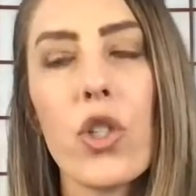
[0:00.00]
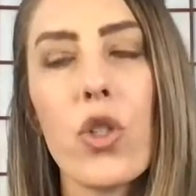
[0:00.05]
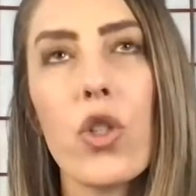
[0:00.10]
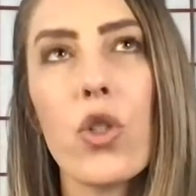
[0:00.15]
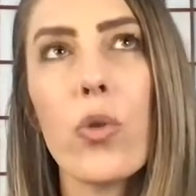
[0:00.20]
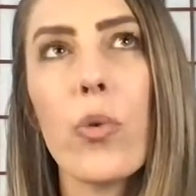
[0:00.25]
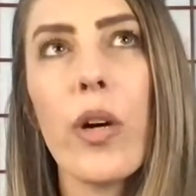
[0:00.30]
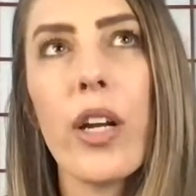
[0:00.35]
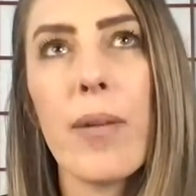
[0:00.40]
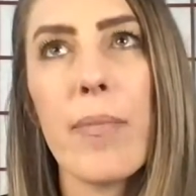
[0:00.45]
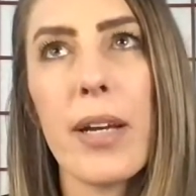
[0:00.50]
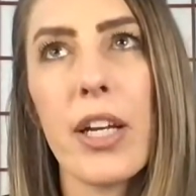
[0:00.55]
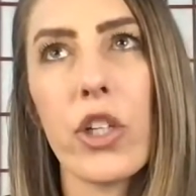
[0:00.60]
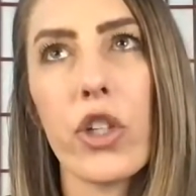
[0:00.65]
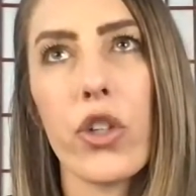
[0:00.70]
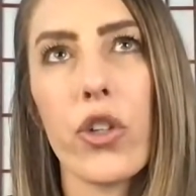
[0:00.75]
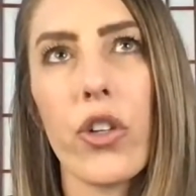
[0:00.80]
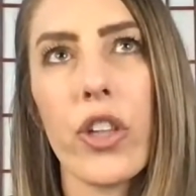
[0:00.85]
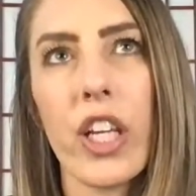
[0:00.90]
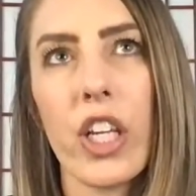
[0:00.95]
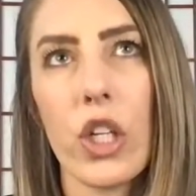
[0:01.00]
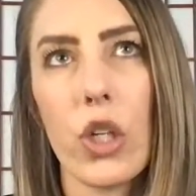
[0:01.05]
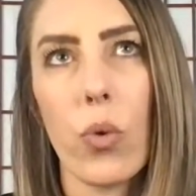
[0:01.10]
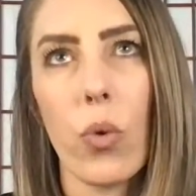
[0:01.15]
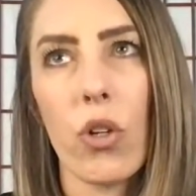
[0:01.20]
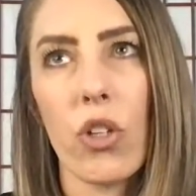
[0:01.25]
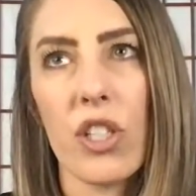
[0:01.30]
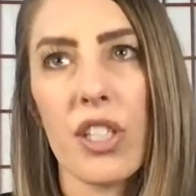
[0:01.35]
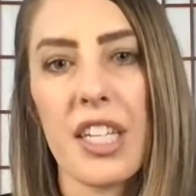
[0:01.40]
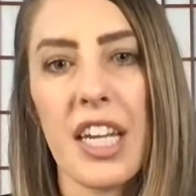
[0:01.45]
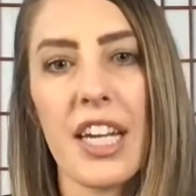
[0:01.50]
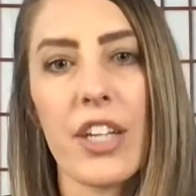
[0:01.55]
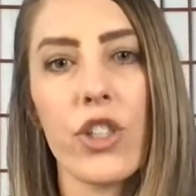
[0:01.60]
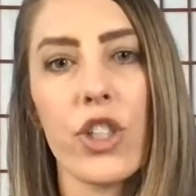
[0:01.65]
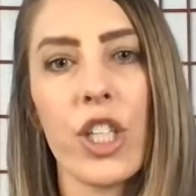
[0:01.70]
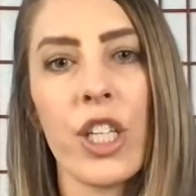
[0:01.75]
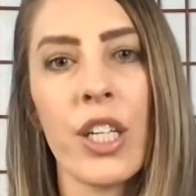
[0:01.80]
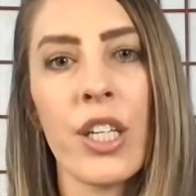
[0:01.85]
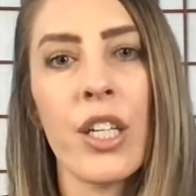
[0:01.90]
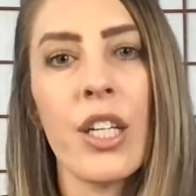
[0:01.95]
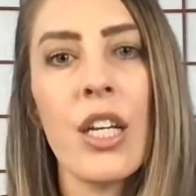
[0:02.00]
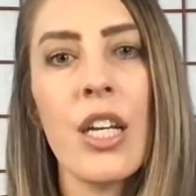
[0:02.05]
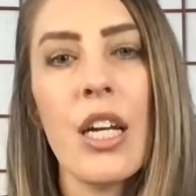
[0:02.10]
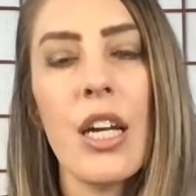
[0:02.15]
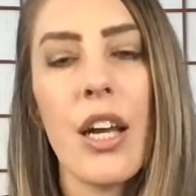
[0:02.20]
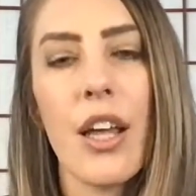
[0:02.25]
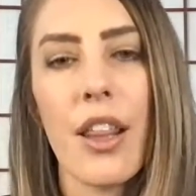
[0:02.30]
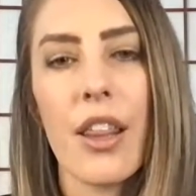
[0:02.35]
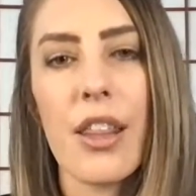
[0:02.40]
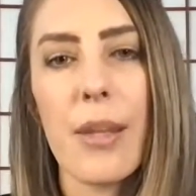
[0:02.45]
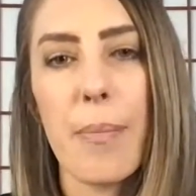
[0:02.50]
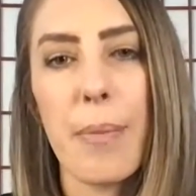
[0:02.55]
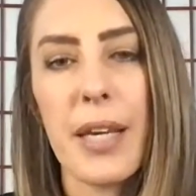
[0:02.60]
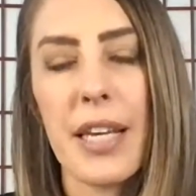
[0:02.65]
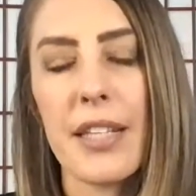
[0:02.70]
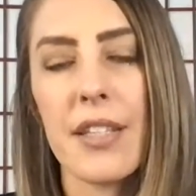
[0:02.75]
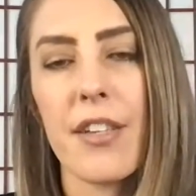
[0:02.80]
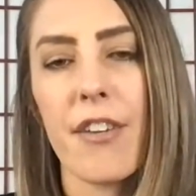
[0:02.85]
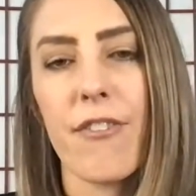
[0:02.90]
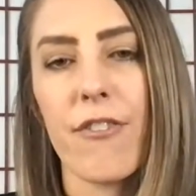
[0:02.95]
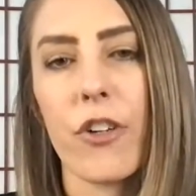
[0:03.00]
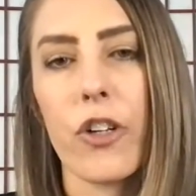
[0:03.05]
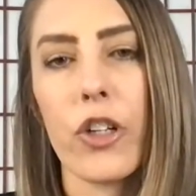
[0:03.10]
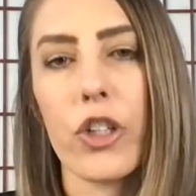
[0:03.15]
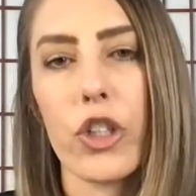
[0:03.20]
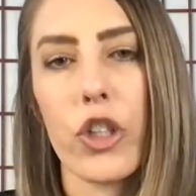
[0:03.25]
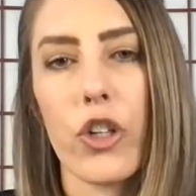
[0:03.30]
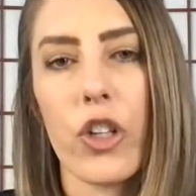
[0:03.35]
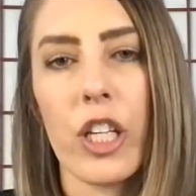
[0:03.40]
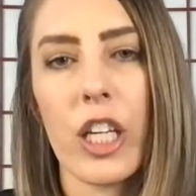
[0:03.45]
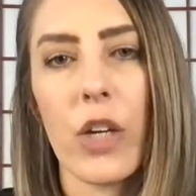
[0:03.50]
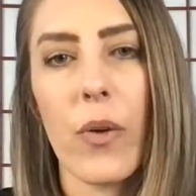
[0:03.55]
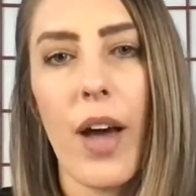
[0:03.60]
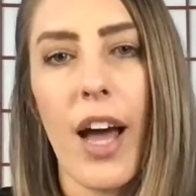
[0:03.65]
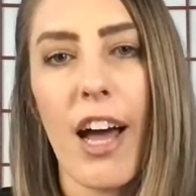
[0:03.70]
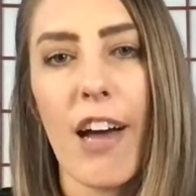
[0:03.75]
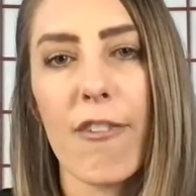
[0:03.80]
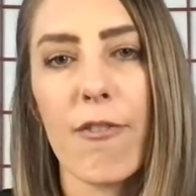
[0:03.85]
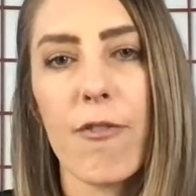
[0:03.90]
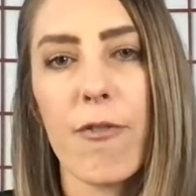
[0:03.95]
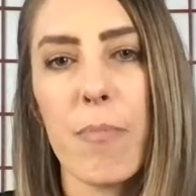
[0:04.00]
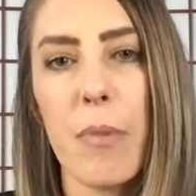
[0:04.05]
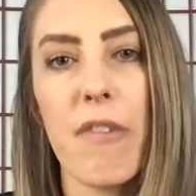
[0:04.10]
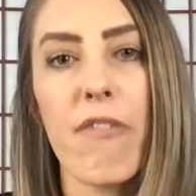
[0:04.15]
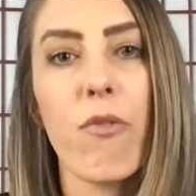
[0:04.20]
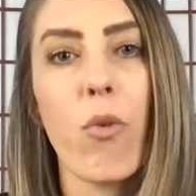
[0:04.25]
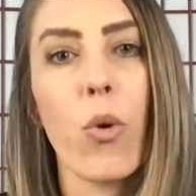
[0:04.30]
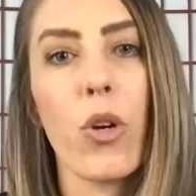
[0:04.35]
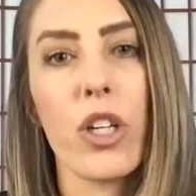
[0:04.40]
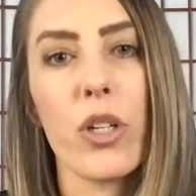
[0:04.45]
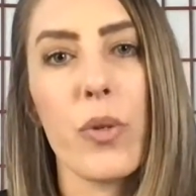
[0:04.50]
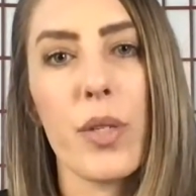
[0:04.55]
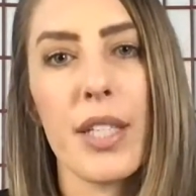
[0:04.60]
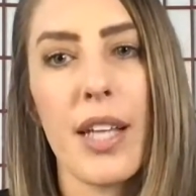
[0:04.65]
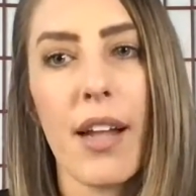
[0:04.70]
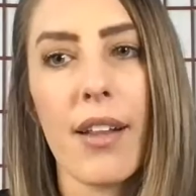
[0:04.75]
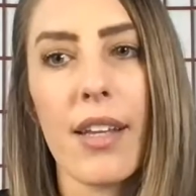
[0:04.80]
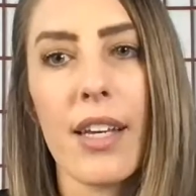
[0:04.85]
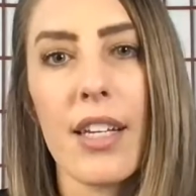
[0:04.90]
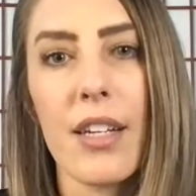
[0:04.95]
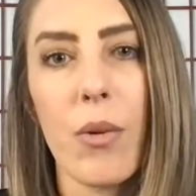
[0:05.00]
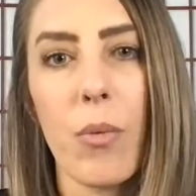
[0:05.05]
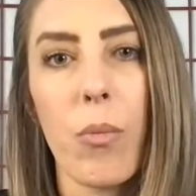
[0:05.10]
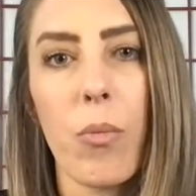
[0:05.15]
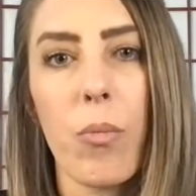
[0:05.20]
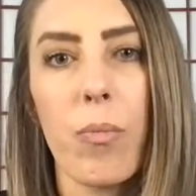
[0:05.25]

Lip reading: You do want to make sure that you are staging the piece of furniture that you have before you sell it,